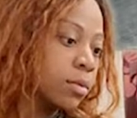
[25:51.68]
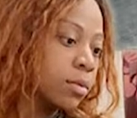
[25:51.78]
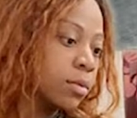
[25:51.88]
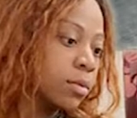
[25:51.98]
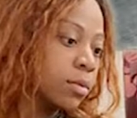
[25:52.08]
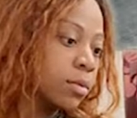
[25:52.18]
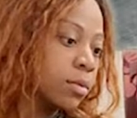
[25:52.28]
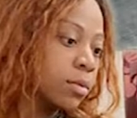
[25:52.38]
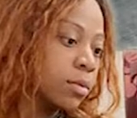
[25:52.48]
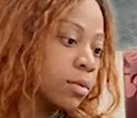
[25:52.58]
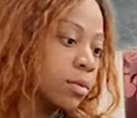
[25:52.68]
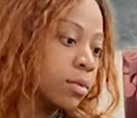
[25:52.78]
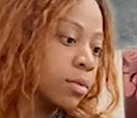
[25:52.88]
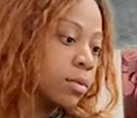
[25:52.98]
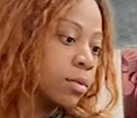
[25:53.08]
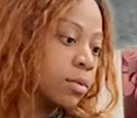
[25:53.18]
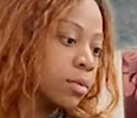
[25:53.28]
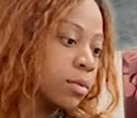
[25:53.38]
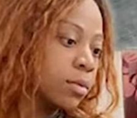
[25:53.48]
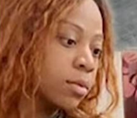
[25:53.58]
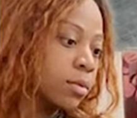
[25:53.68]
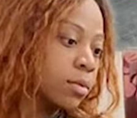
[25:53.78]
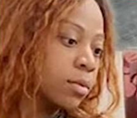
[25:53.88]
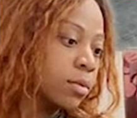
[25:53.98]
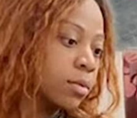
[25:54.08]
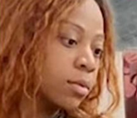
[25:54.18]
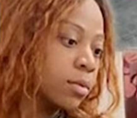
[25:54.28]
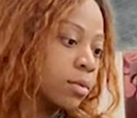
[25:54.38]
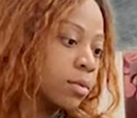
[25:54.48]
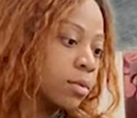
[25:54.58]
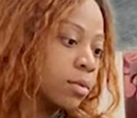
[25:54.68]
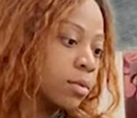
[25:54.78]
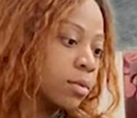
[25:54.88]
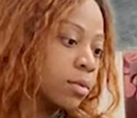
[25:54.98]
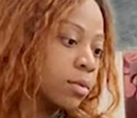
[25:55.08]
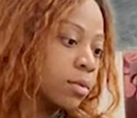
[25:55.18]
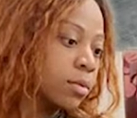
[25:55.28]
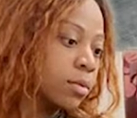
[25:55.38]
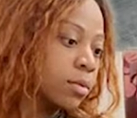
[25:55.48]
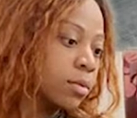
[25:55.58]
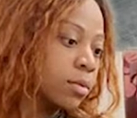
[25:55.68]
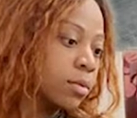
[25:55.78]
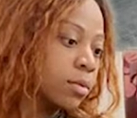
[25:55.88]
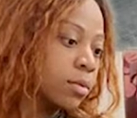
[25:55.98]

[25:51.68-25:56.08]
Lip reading: This person isn't speaking.